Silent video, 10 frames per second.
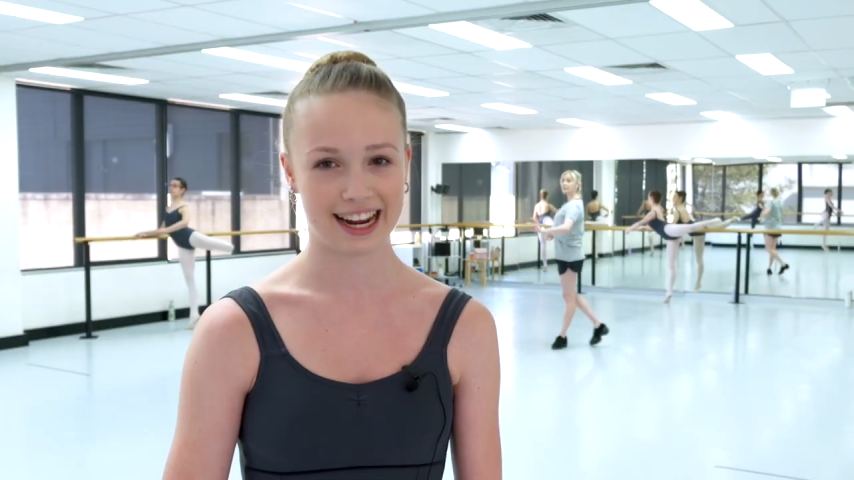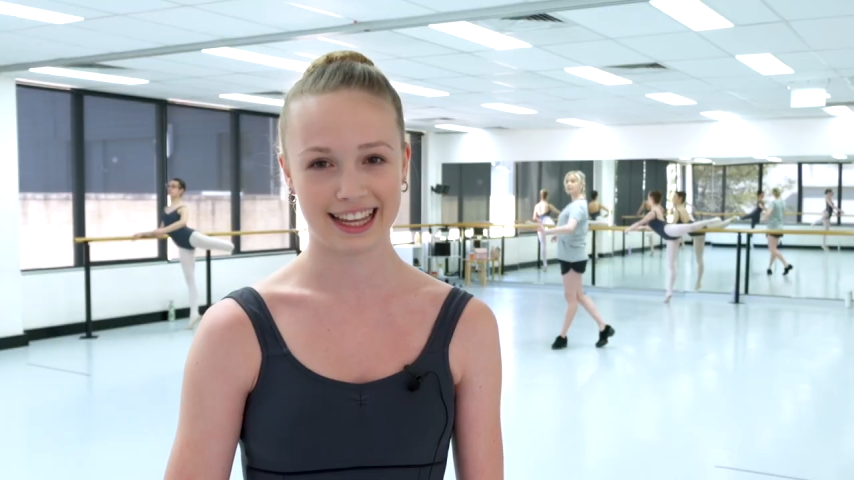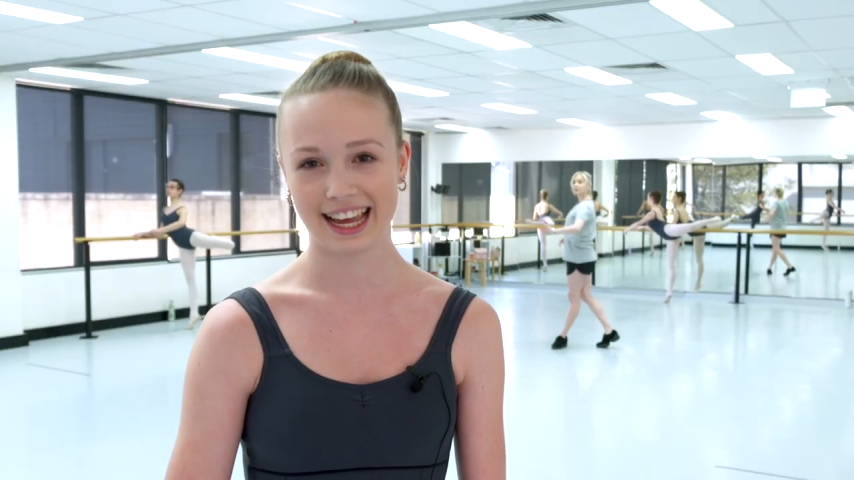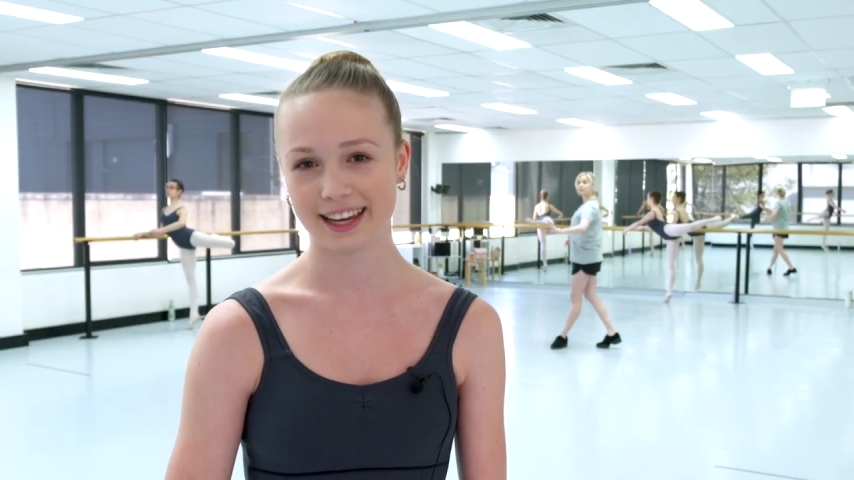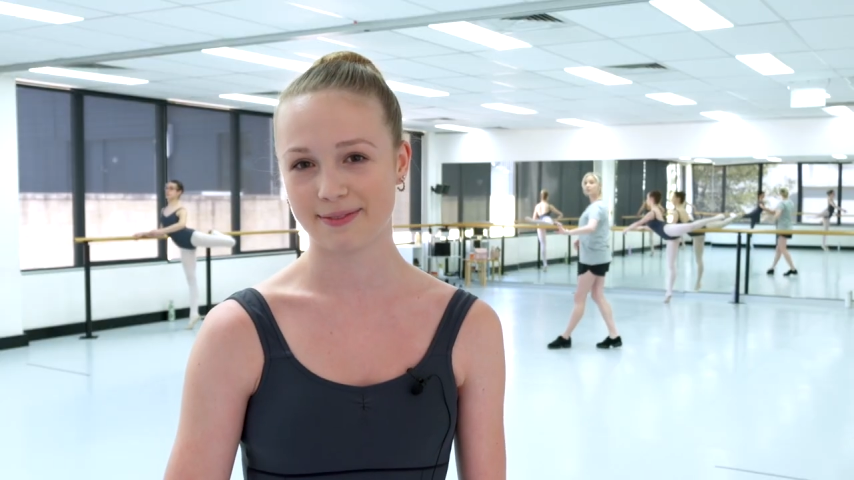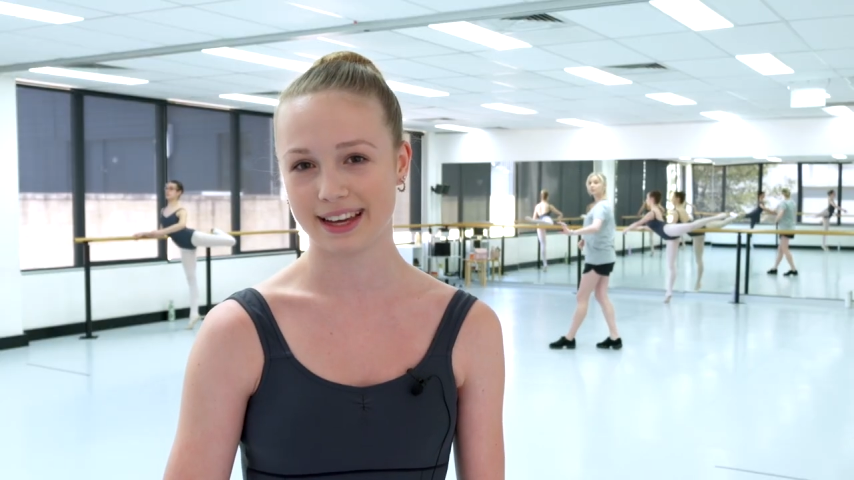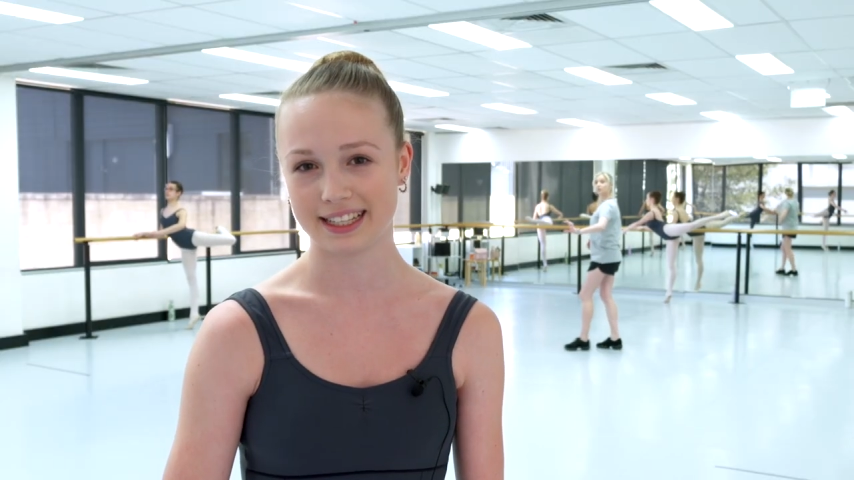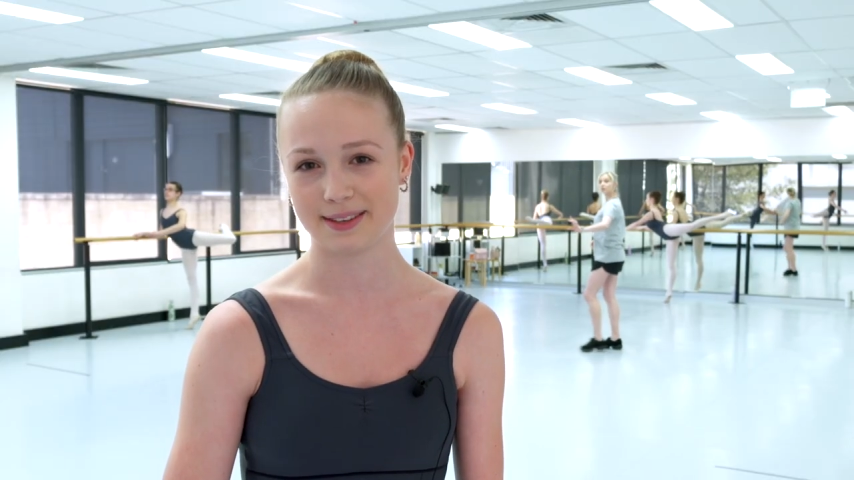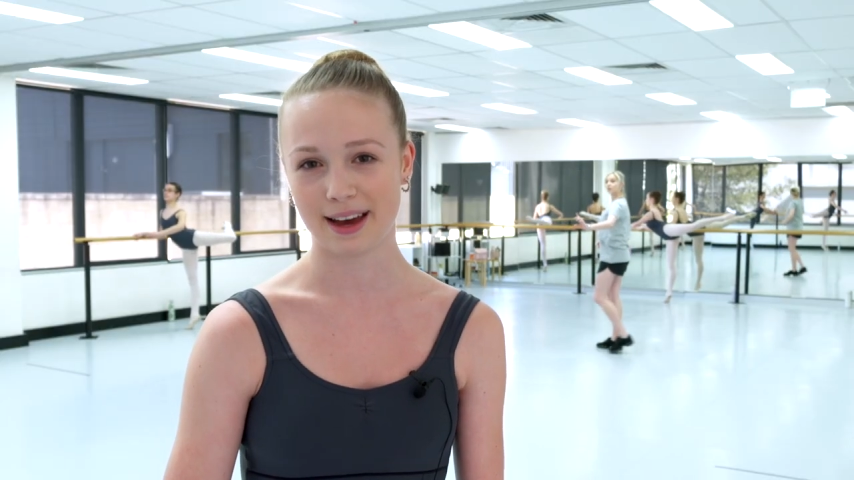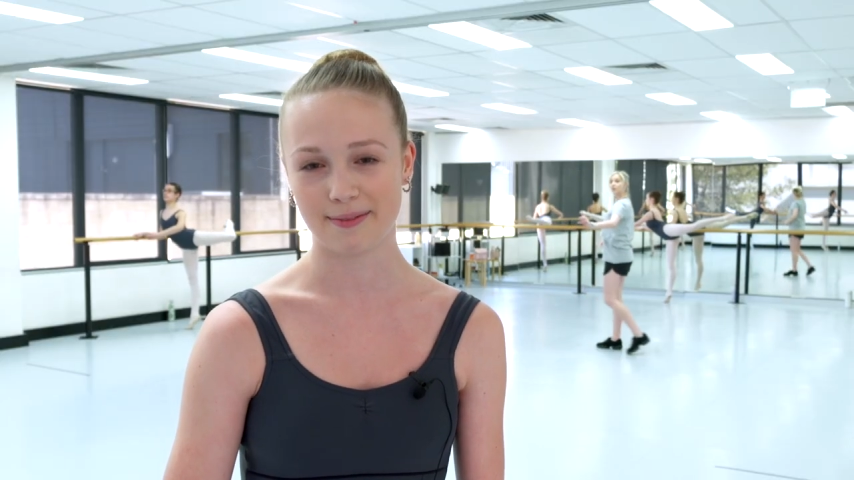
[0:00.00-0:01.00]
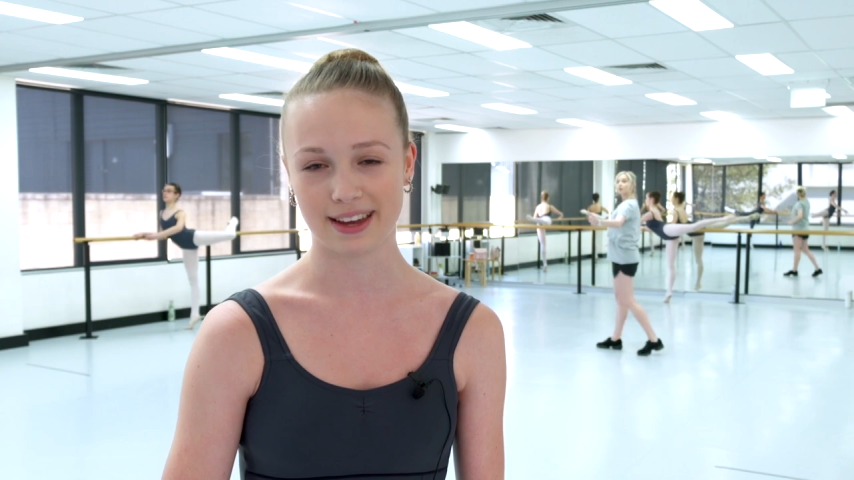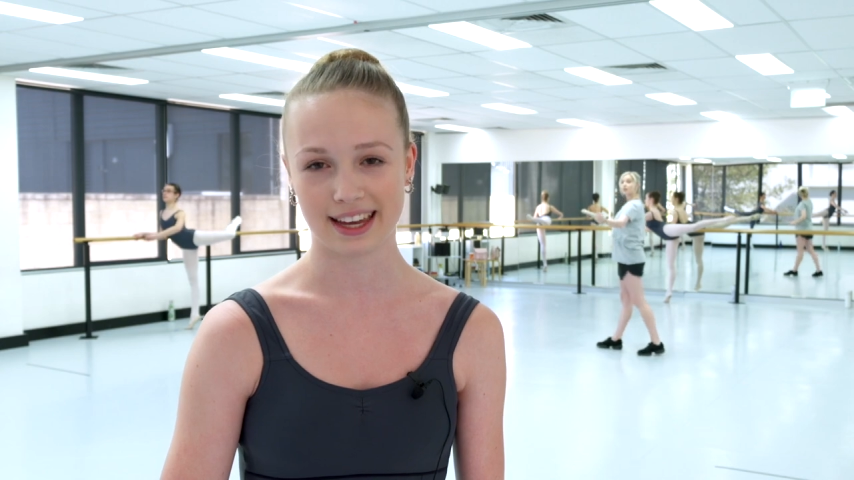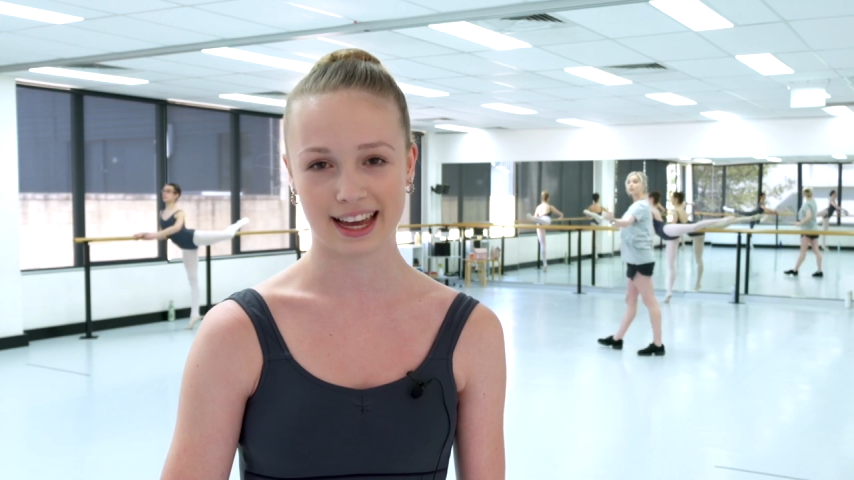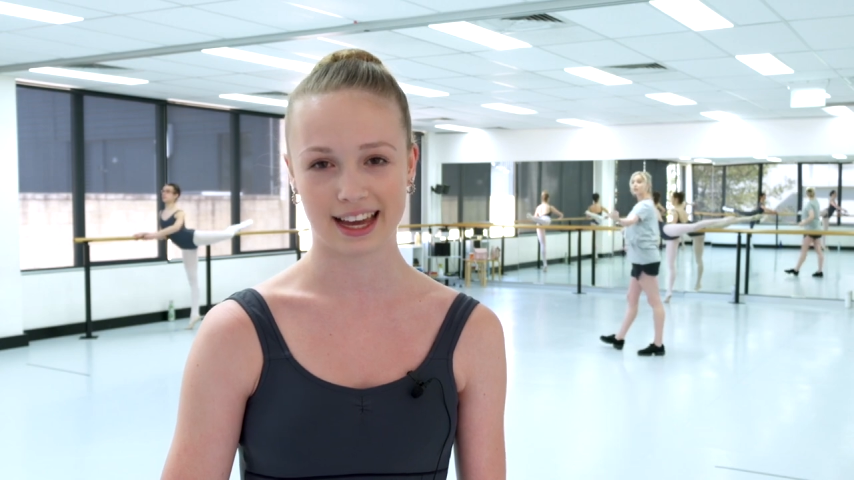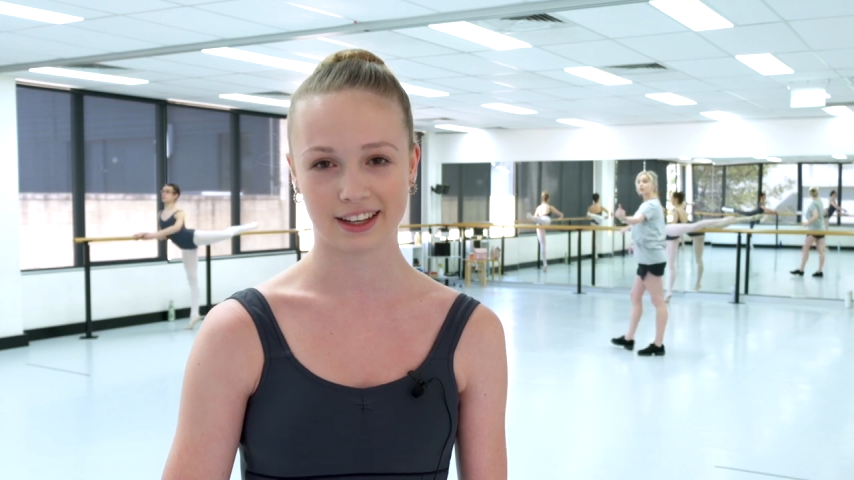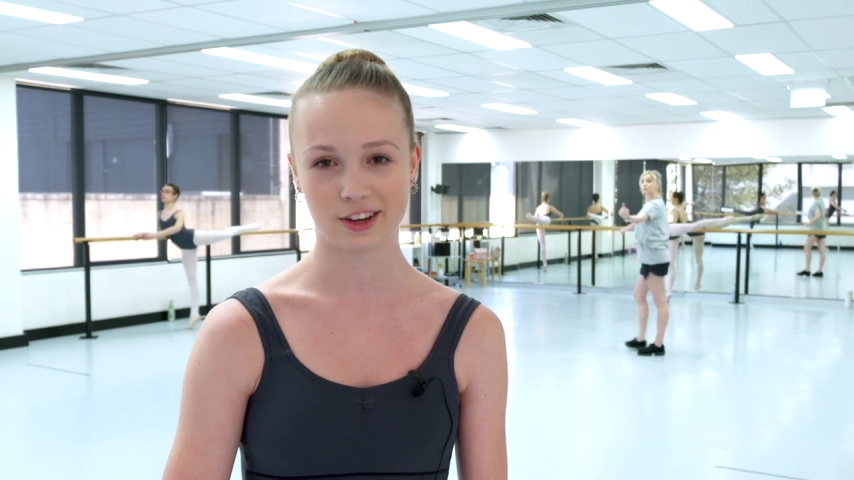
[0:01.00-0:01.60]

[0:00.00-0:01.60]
I like best about being at